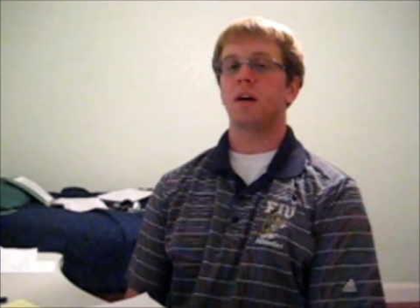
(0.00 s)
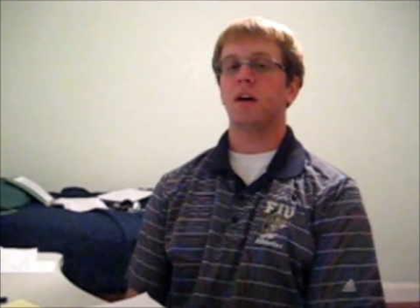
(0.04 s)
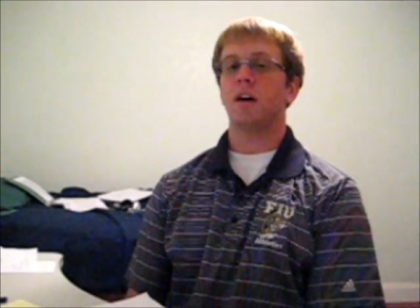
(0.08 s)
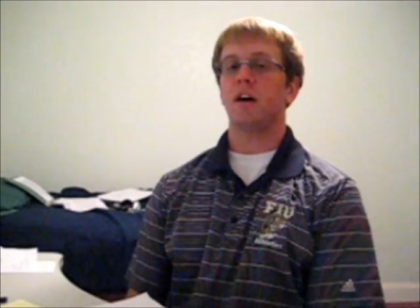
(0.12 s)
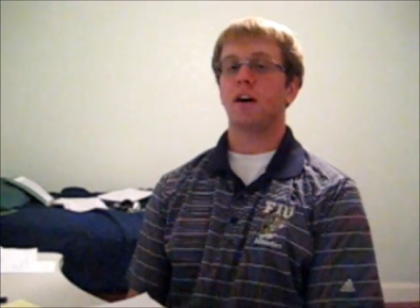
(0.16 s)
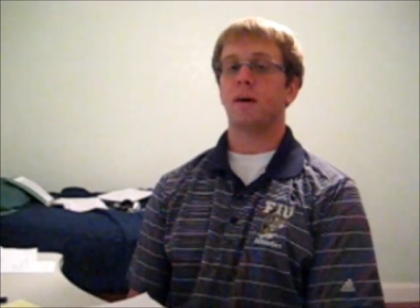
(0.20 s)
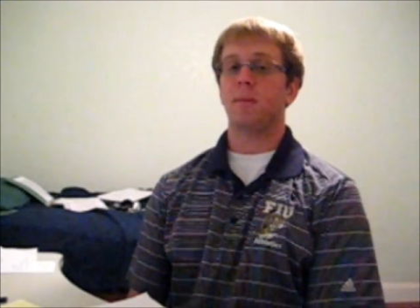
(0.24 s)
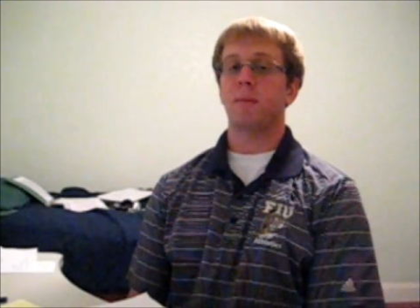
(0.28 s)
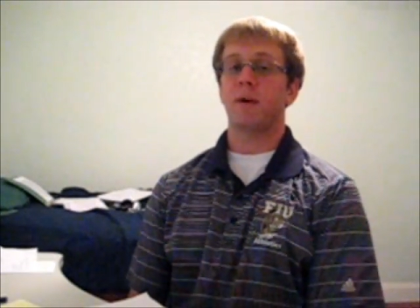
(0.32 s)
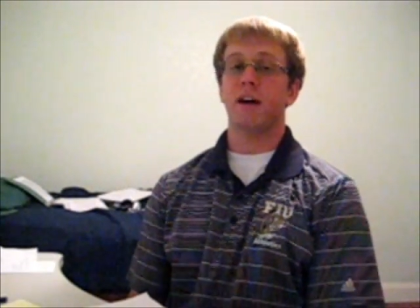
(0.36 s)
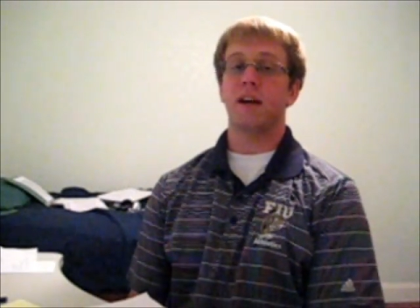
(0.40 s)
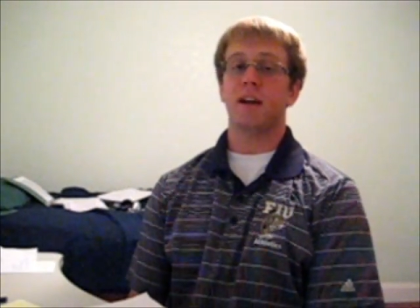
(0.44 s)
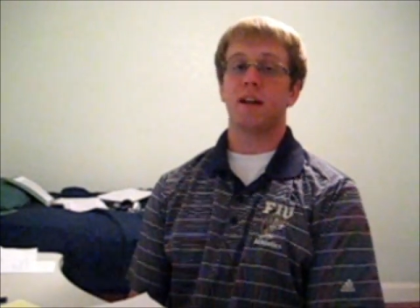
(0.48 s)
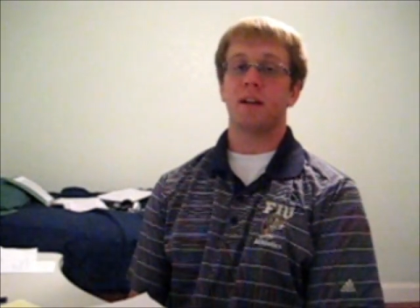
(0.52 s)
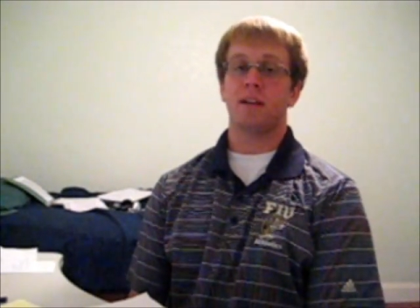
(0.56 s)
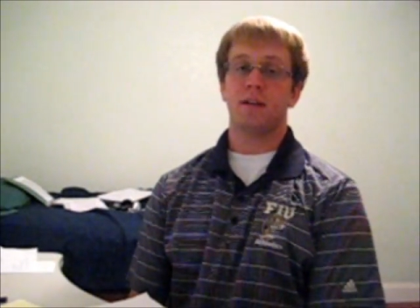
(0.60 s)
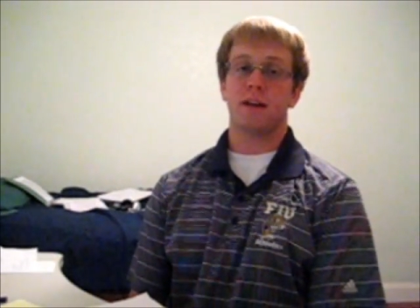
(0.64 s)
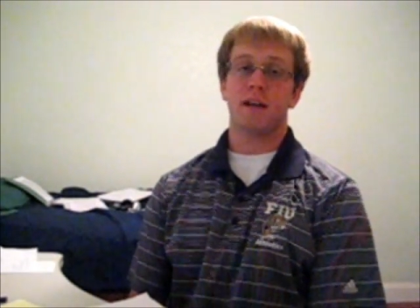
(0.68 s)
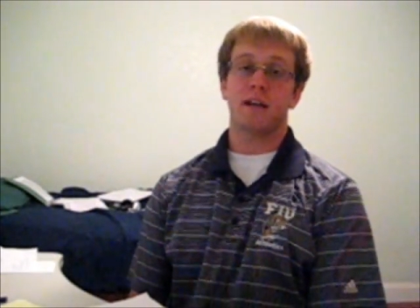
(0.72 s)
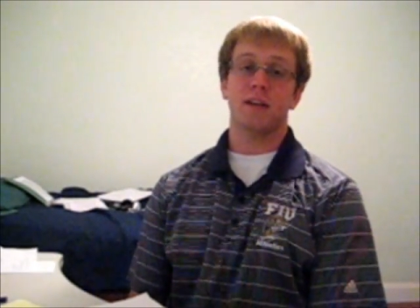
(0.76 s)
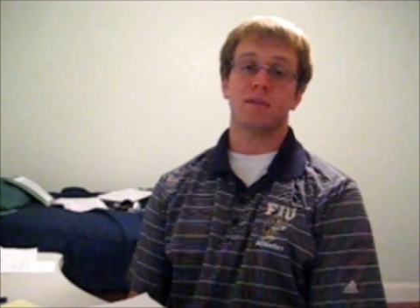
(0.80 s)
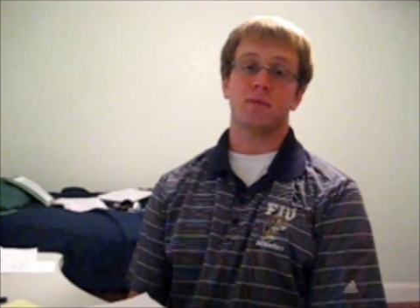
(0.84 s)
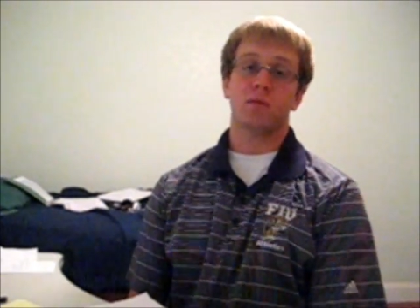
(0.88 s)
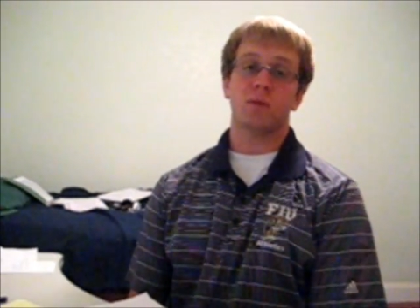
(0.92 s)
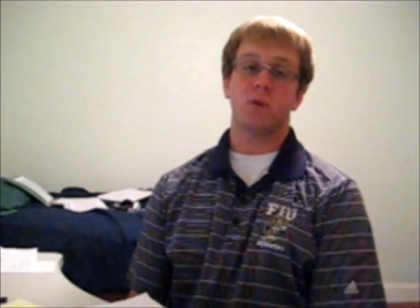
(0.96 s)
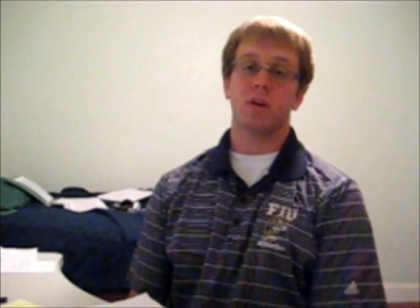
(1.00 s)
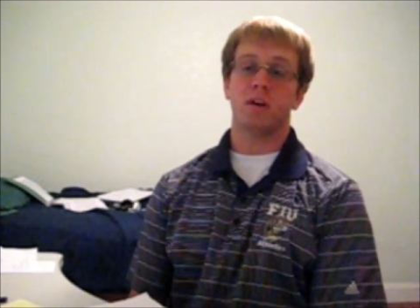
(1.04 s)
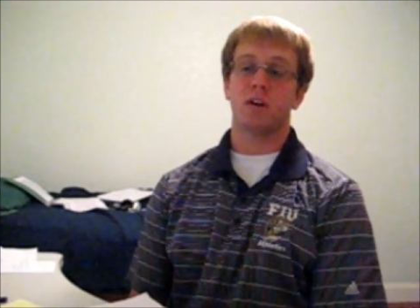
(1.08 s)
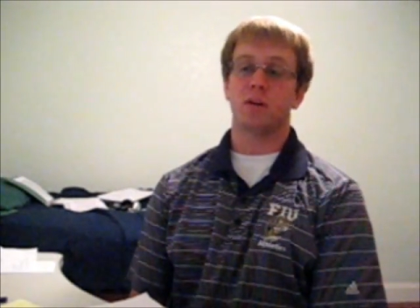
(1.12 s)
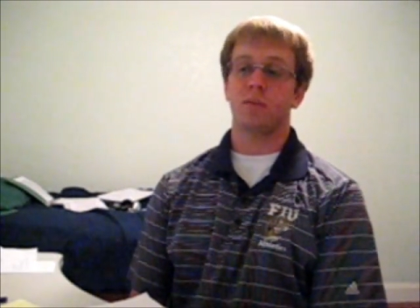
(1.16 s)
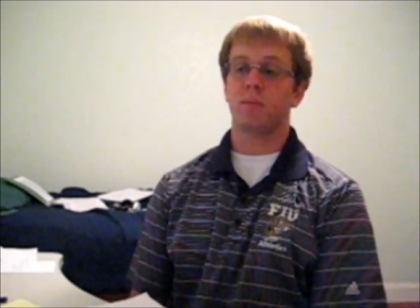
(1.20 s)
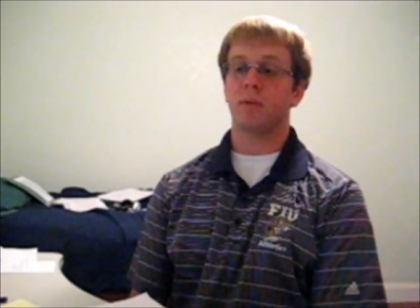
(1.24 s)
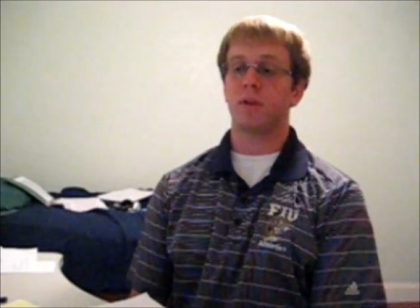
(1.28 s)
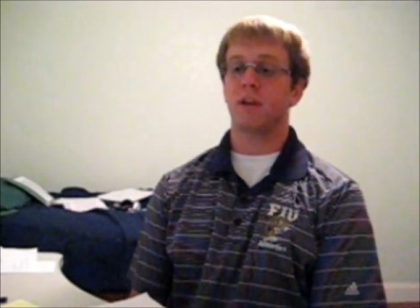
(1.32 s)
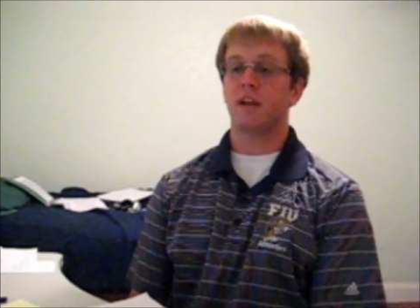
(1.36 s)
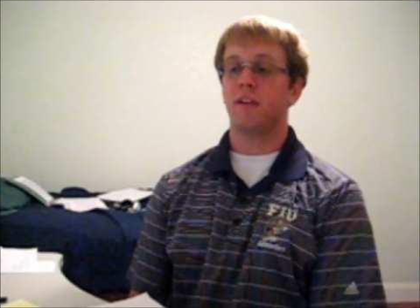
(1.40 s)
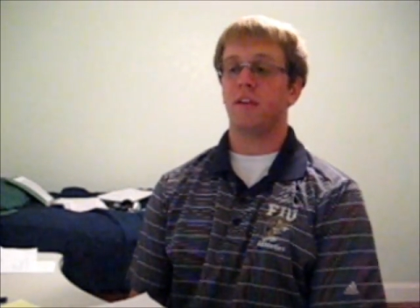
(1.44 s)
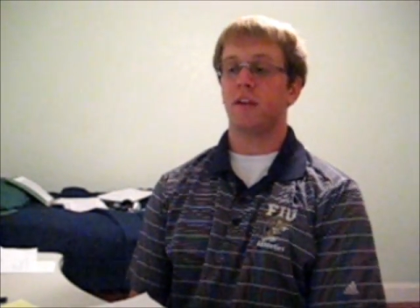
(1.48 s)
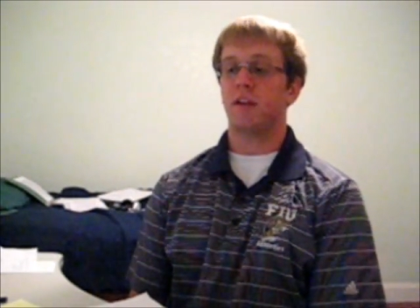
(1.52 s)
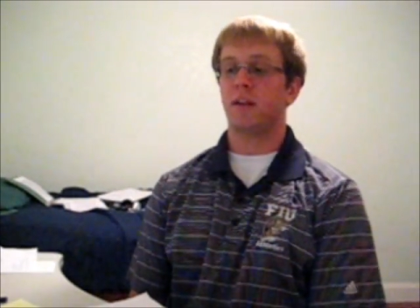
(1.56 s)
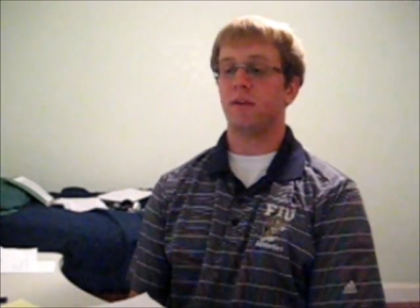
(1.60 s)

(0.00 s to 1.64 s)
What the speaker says: I had to ask for help, and